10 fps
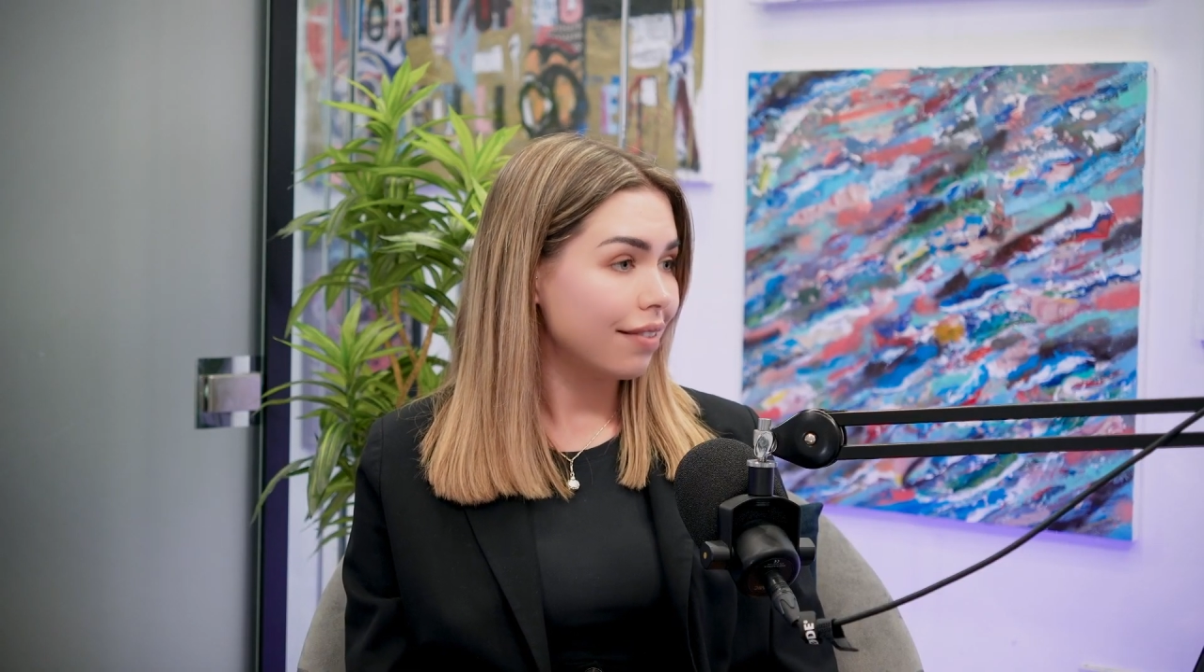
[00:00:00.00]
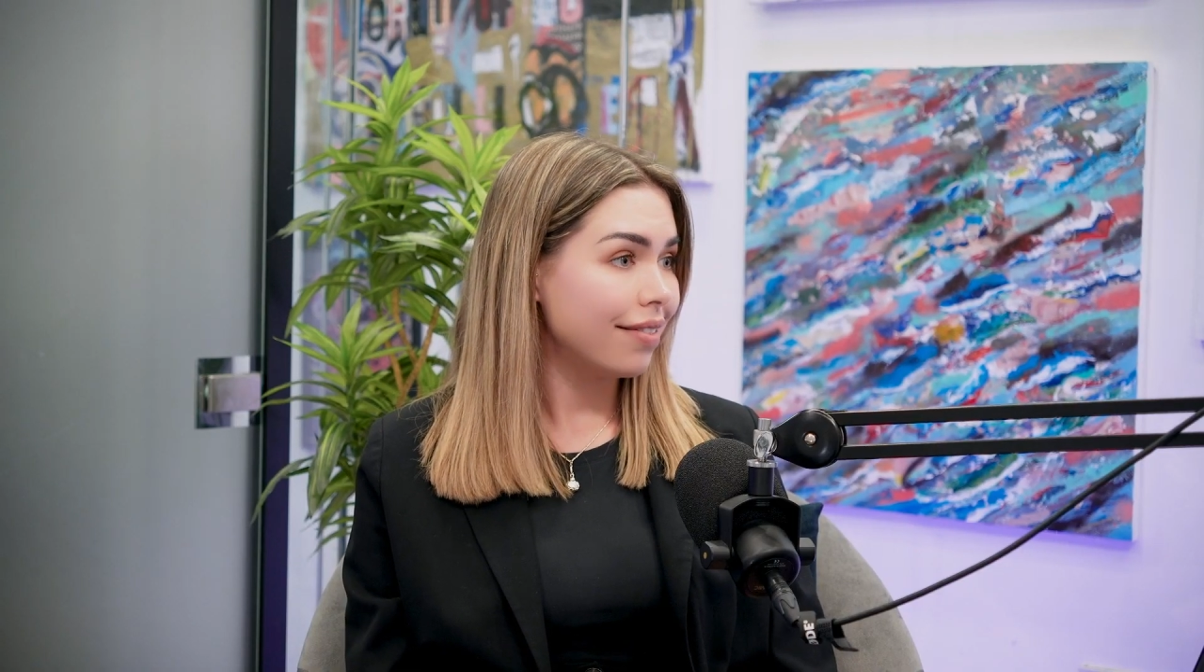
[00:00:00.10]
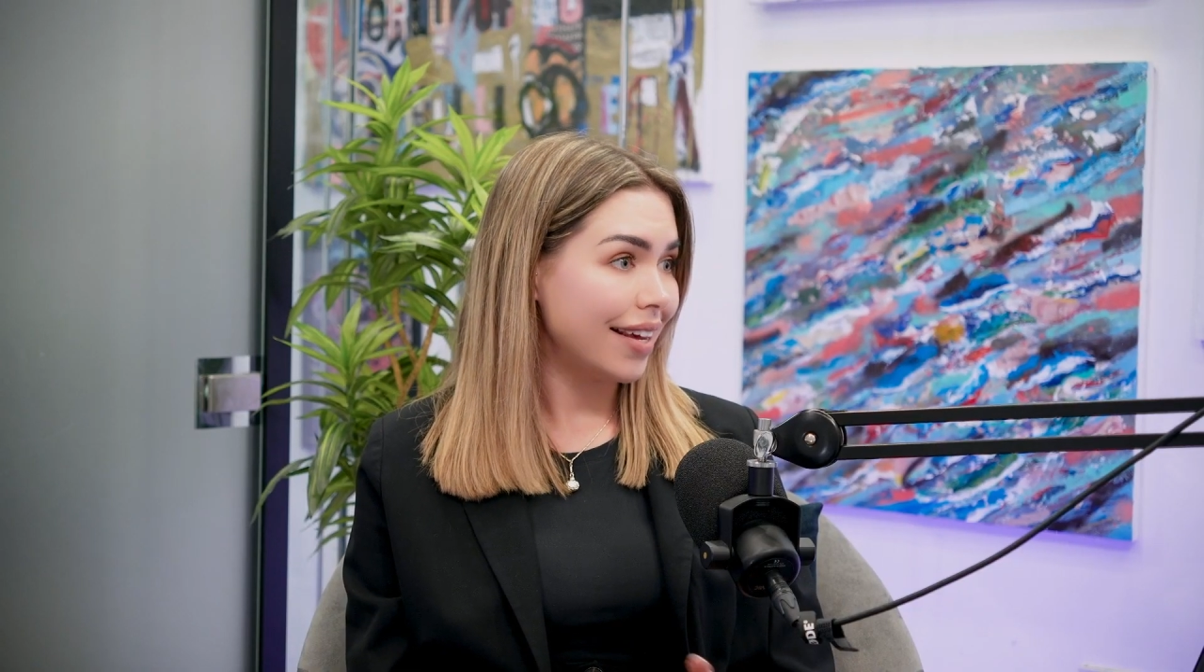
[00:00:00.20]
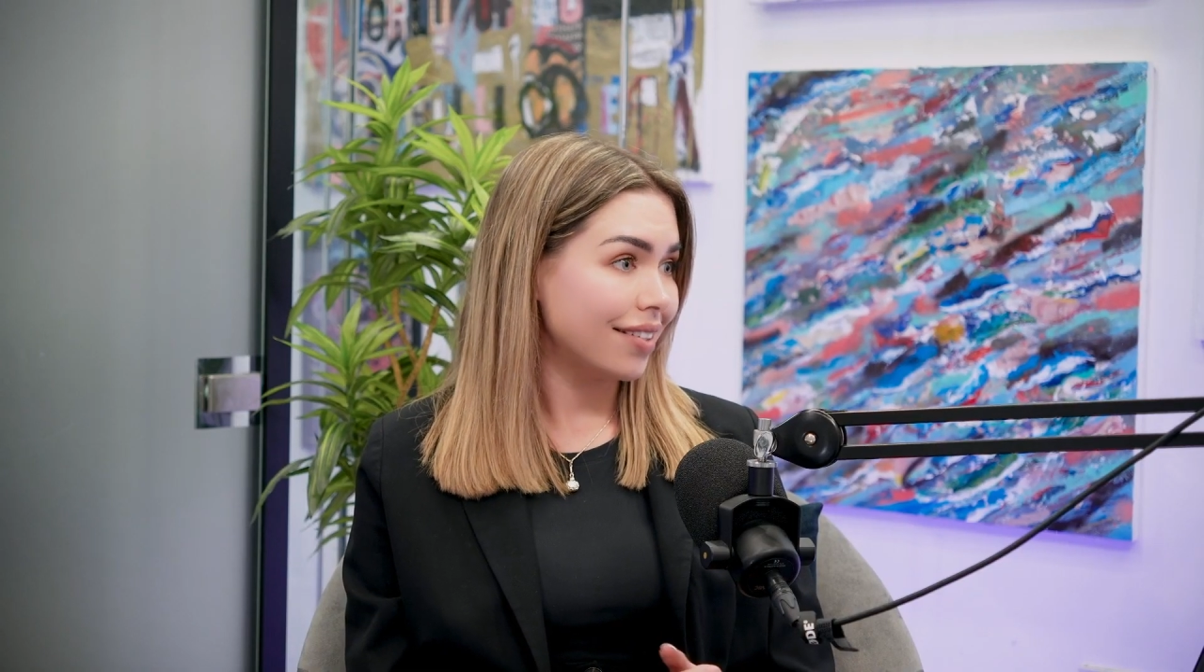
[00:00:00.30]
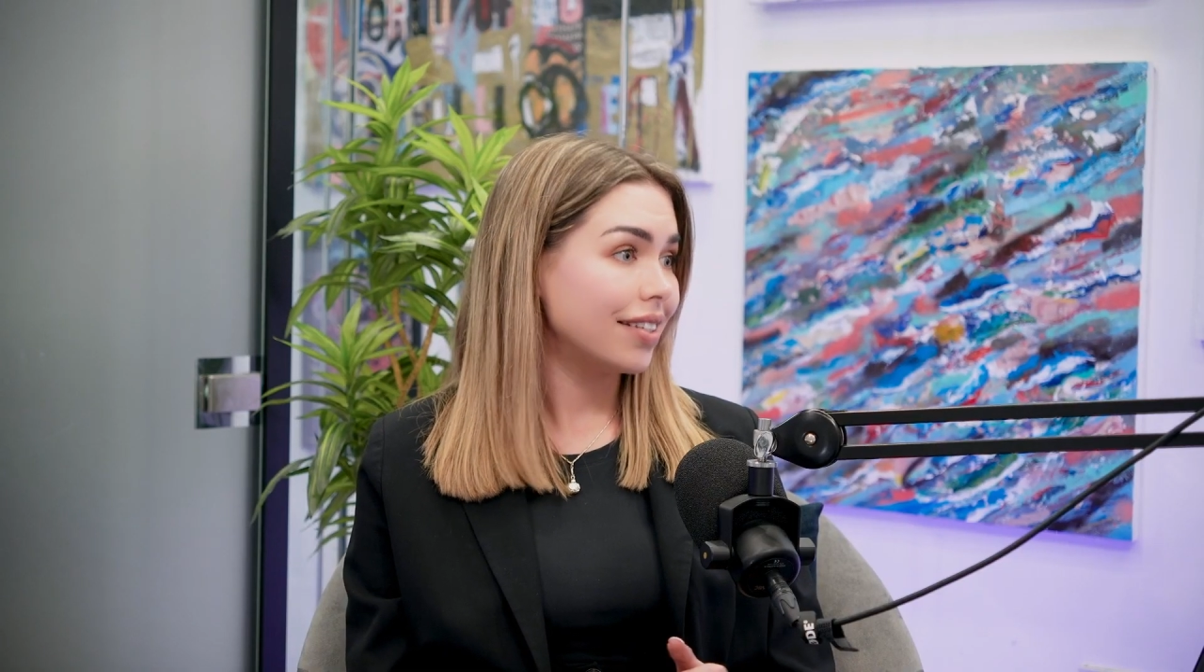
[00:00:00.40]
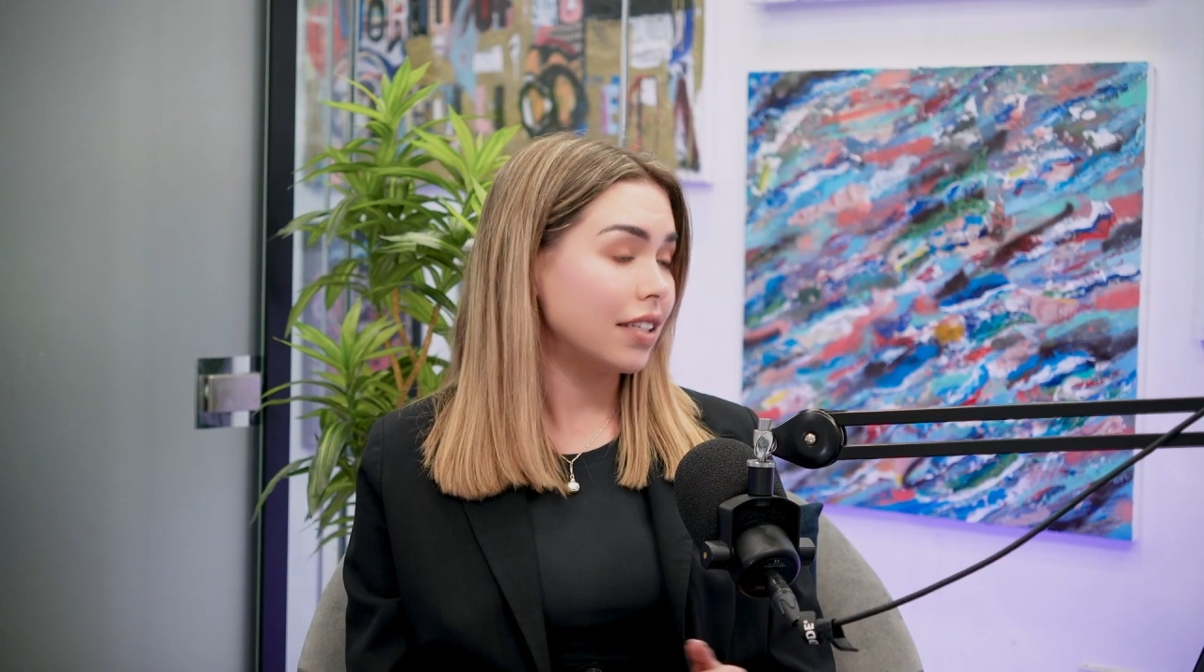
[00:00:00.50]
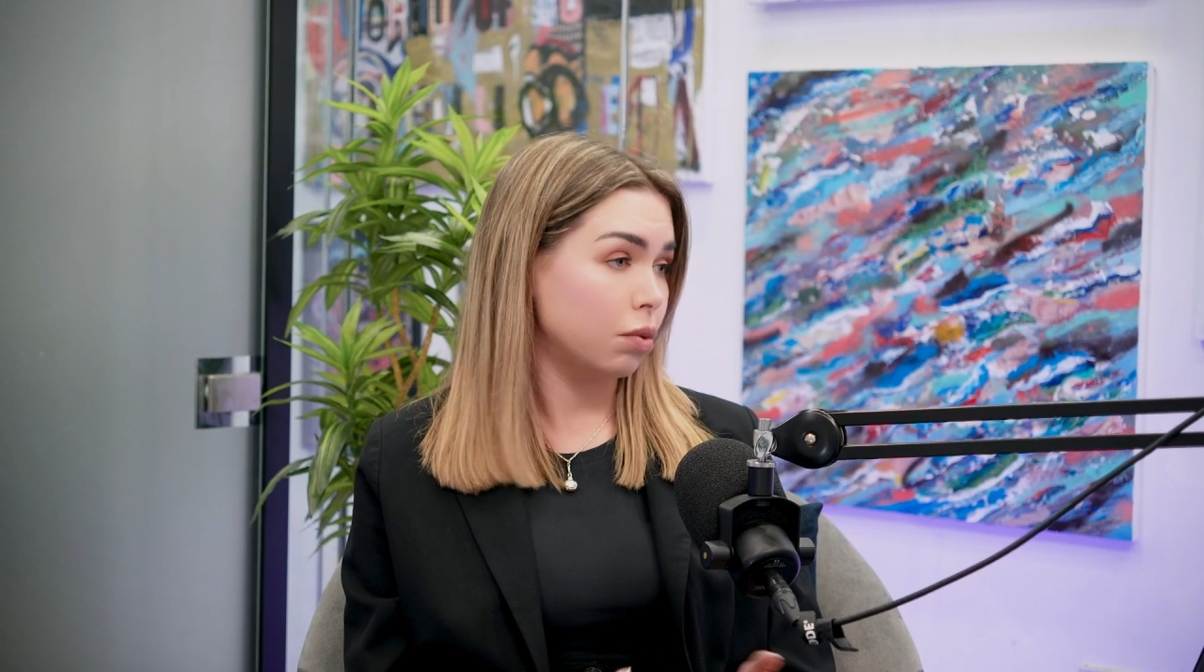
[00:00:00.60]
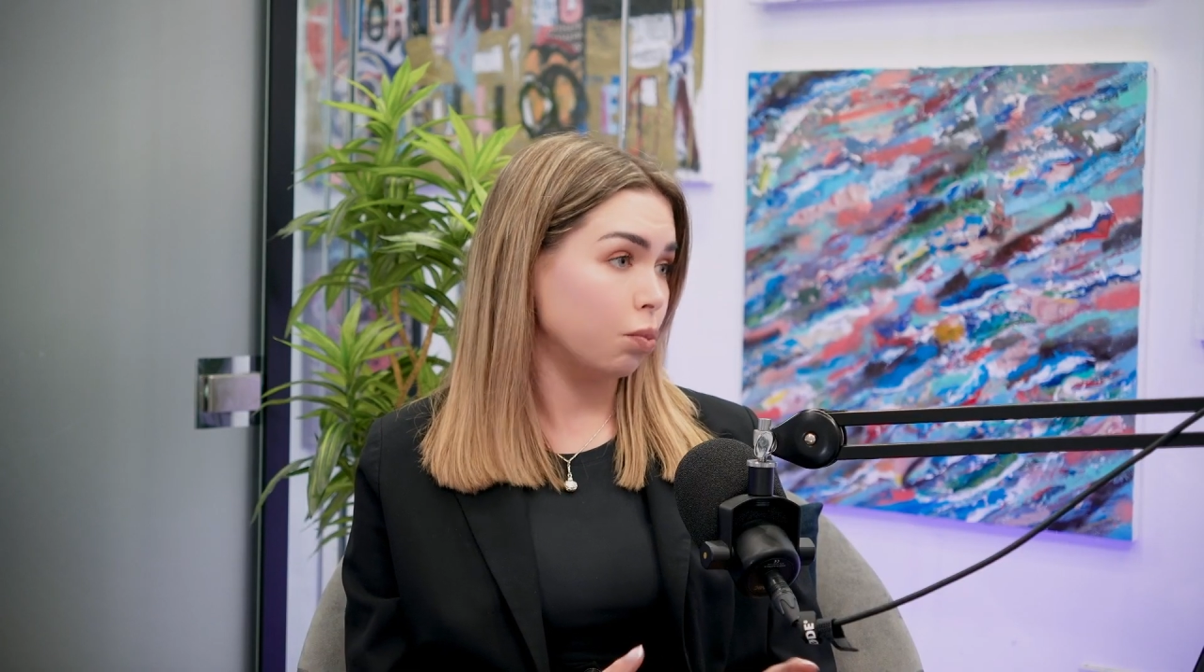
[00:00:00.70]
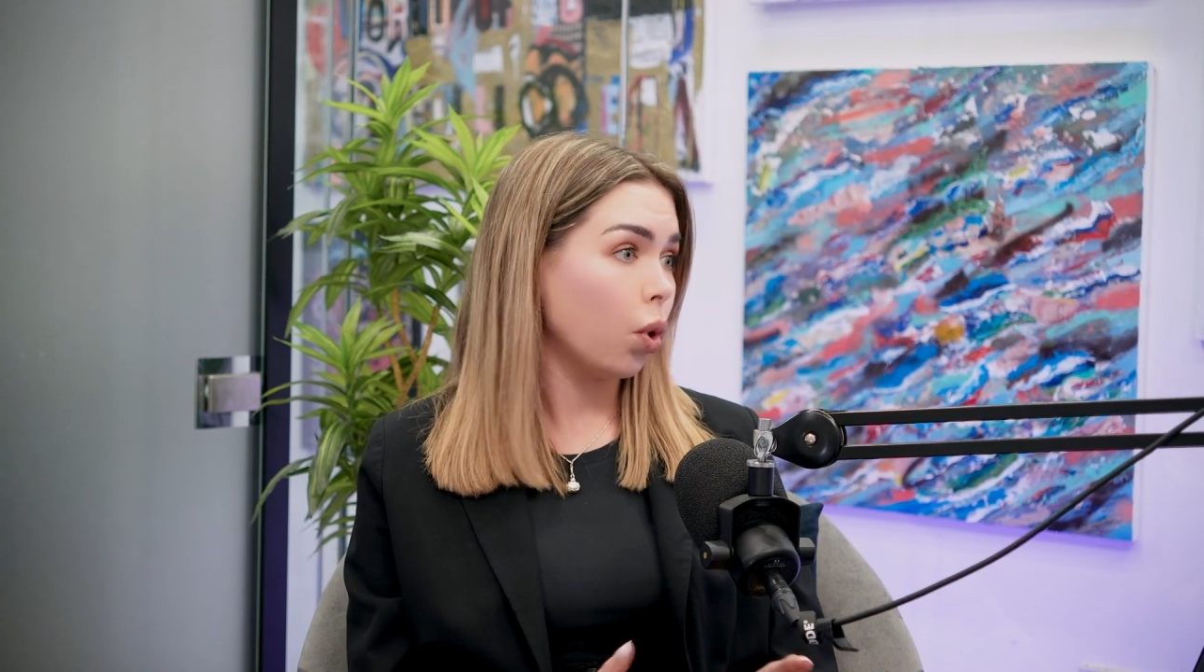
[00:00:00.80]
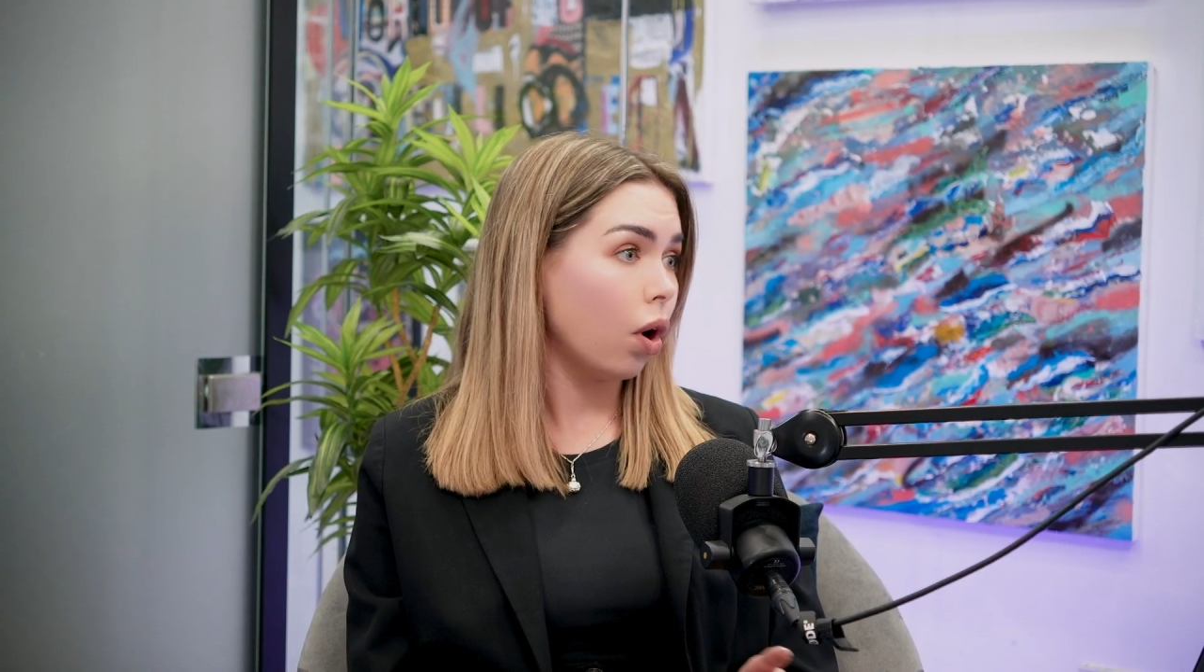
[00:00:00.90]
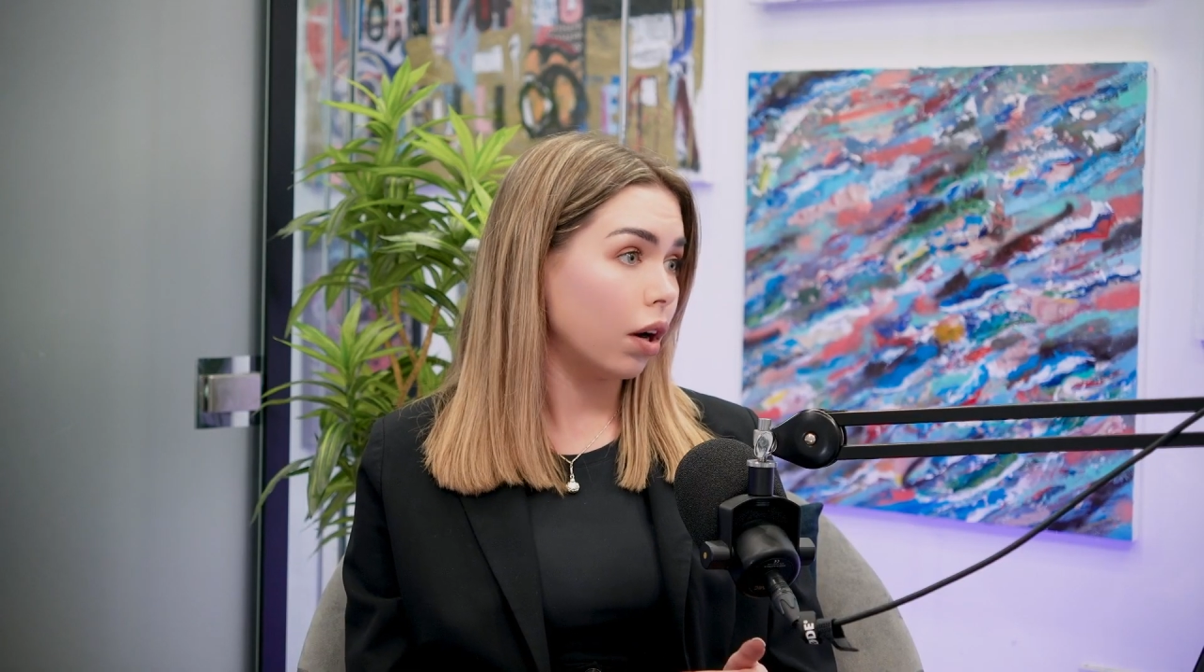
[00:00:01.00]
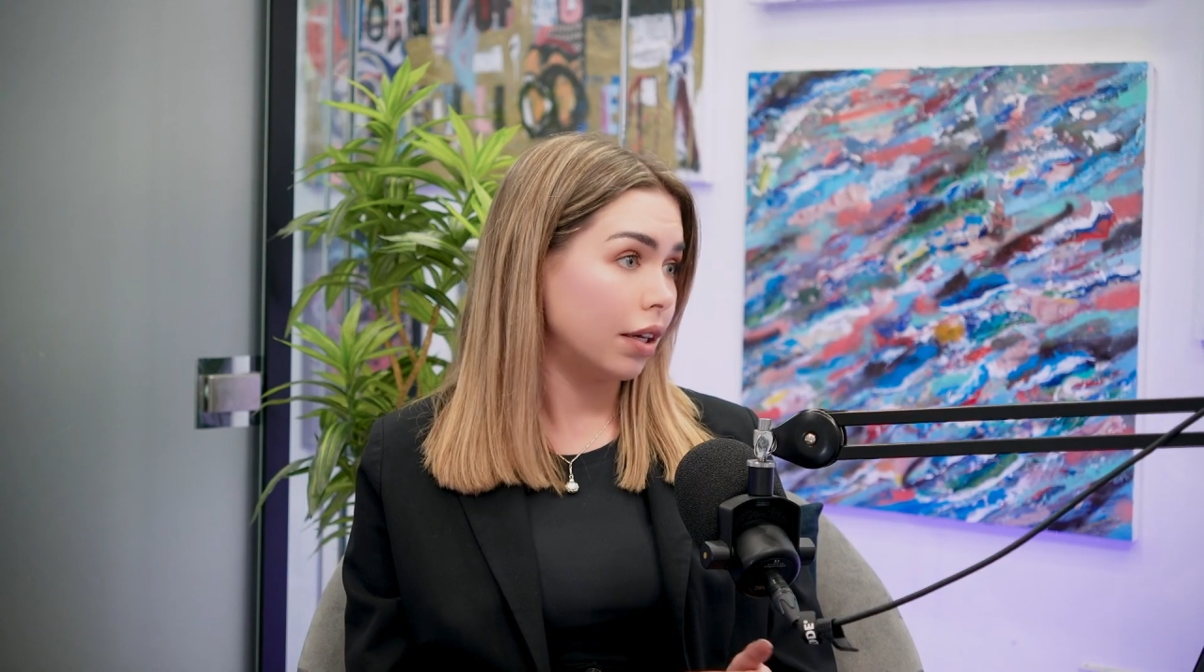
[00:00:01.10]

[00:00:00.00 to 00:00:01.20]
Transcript: this is what